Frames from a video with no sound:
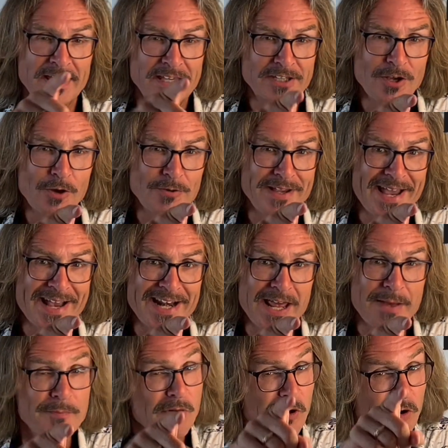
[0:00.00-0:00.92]
Go get
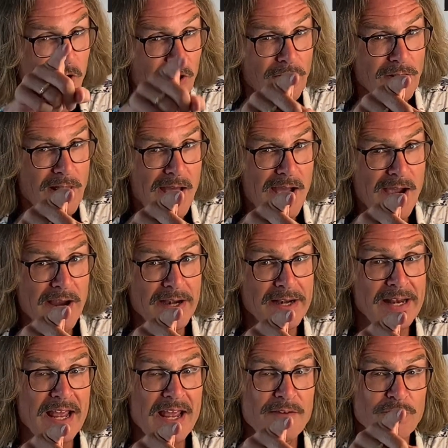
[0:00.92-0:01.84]
them
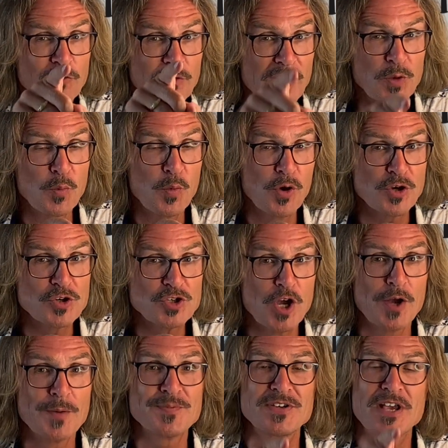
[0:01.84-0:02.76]
online. Have great
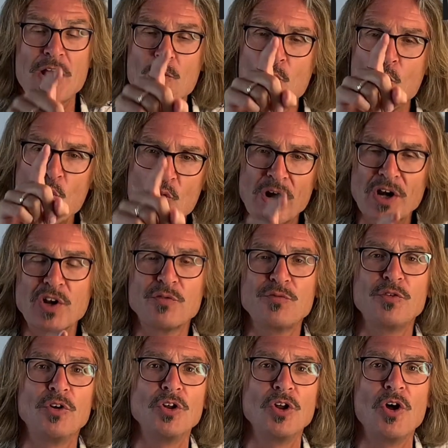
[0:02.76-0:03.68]
workshops and
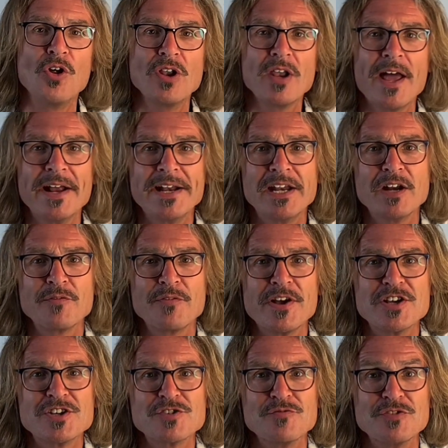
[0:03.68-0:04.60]
wonderful online
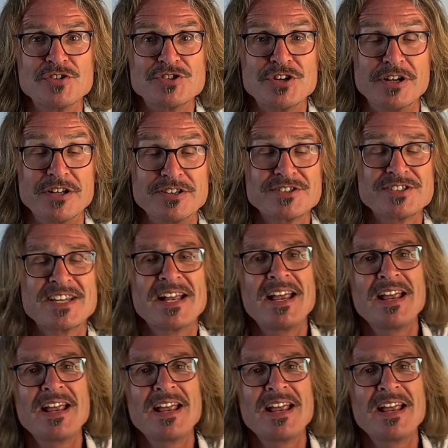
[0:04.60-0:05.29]
innovation results.